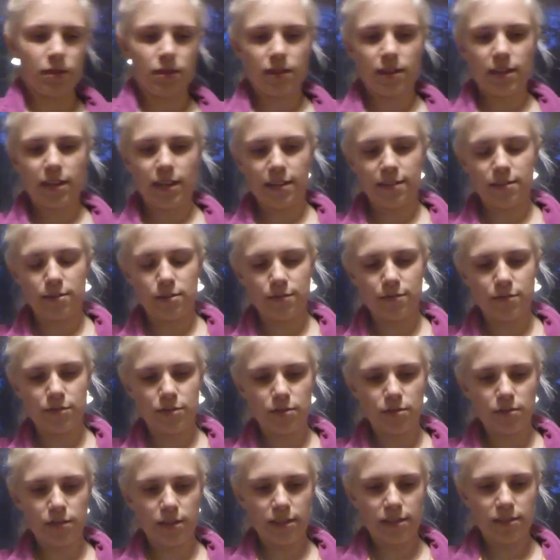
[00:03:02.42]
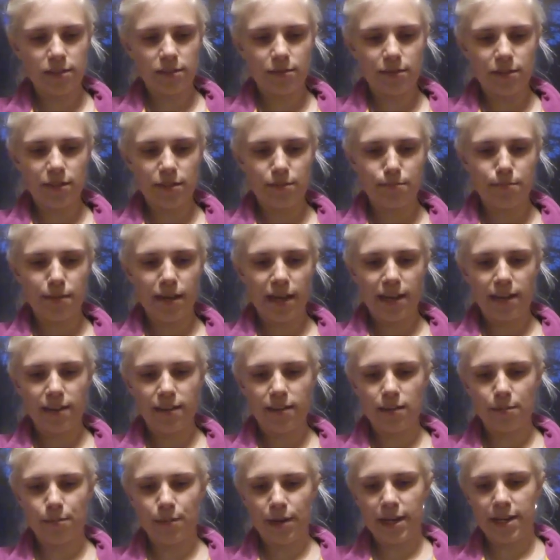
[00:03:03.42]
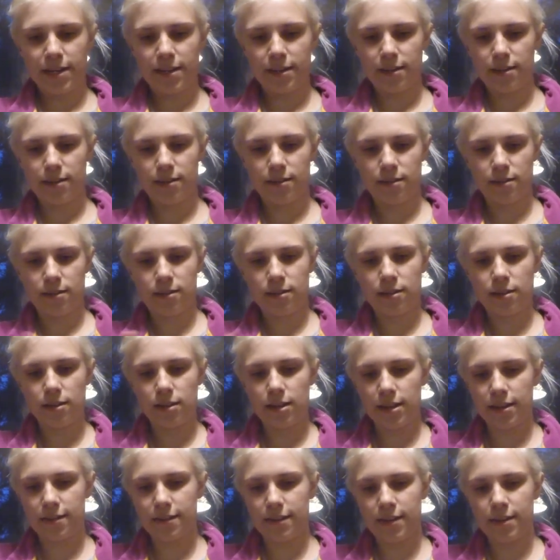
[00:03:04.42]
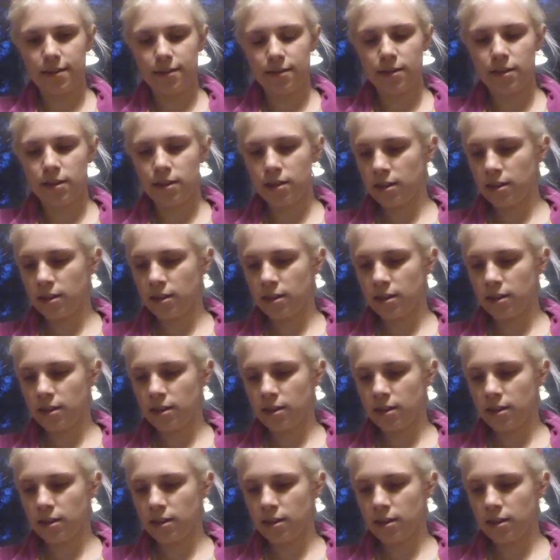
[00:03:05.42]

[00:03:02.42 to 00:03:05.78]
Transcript: Okay, so I've just got that so it's met at the back, like that.